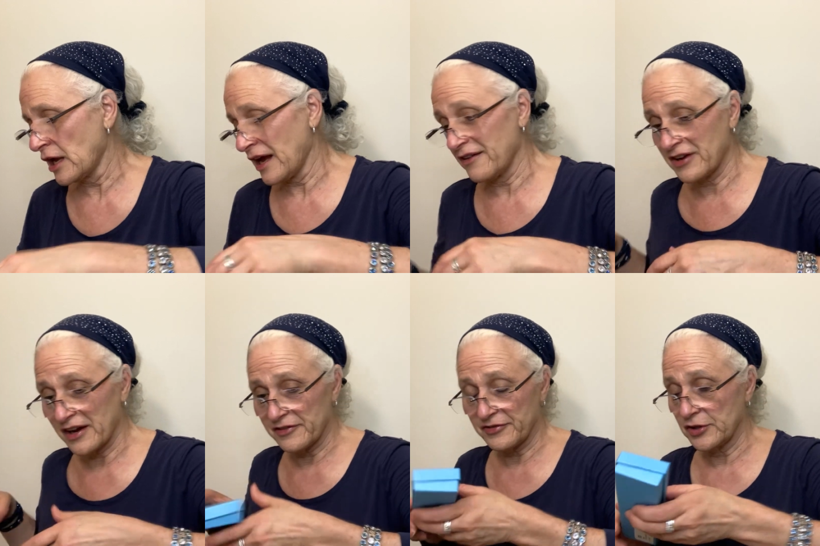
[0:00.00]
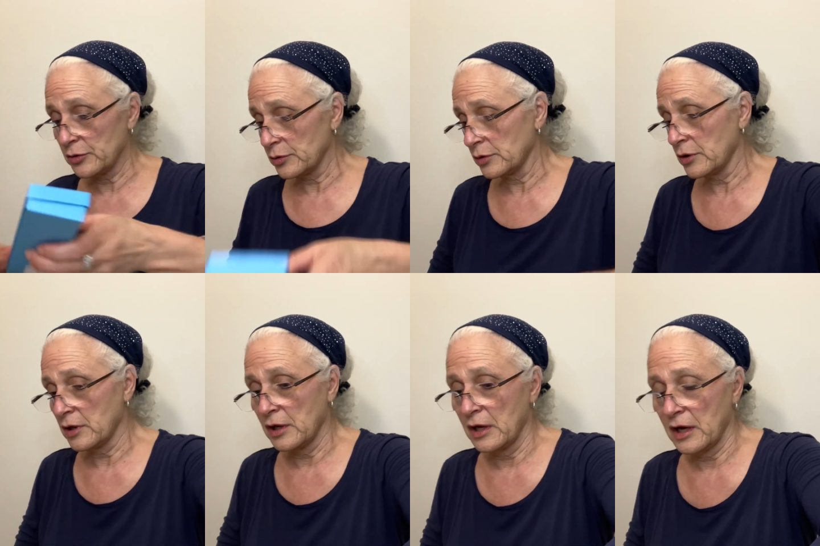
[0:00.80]
I've got a few.
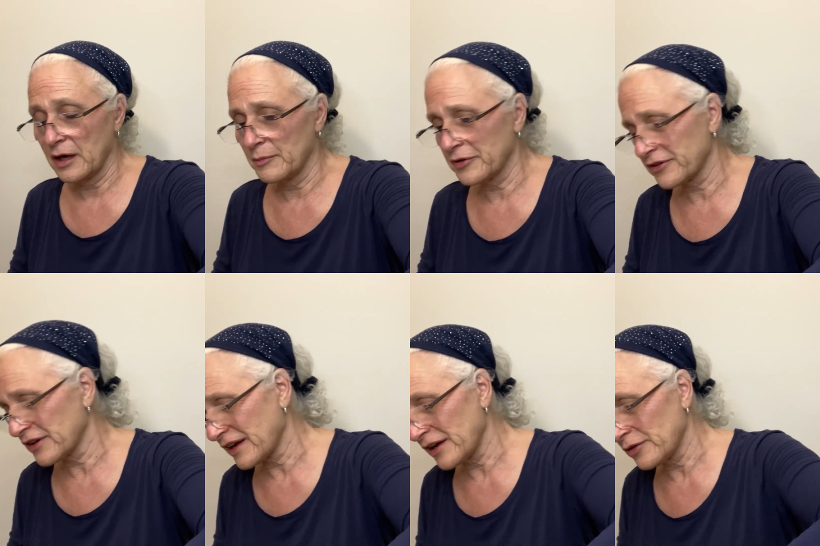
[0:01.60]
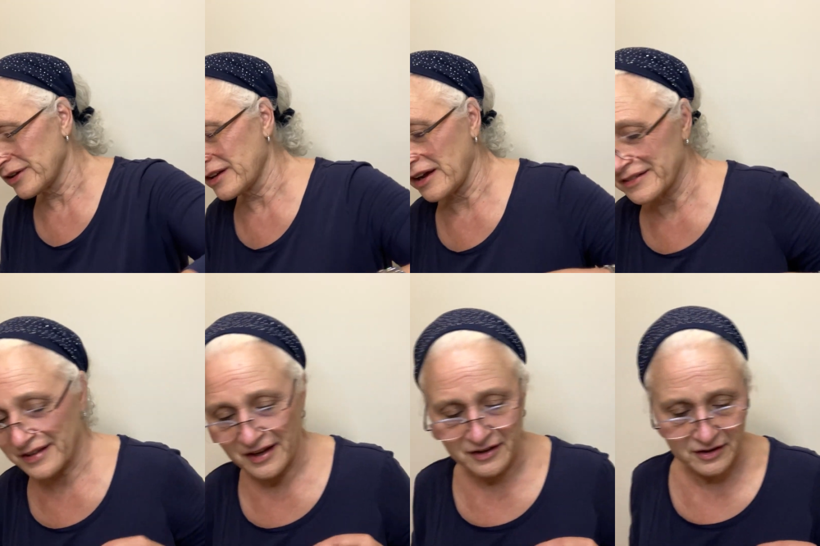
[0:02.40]
Looks like I only got
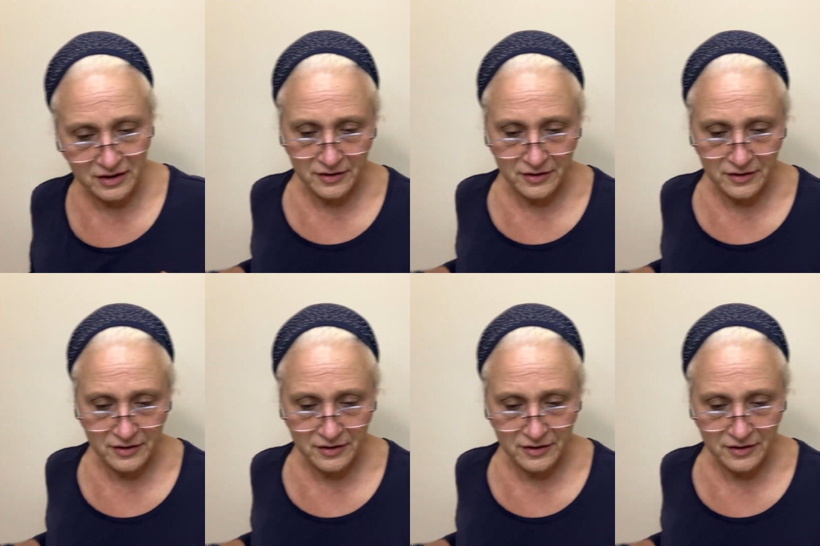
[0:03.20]
10.